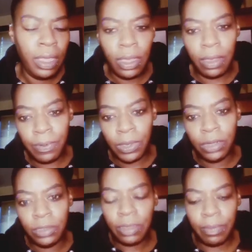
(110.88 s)
I
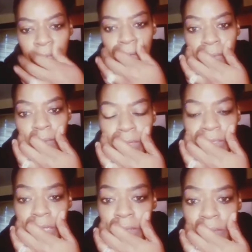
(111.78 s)
forgot to come back on and
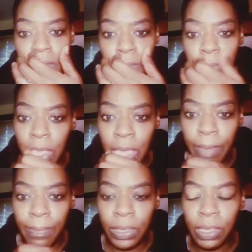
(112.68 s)
tell y'all what
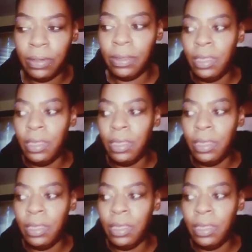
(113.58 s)
happened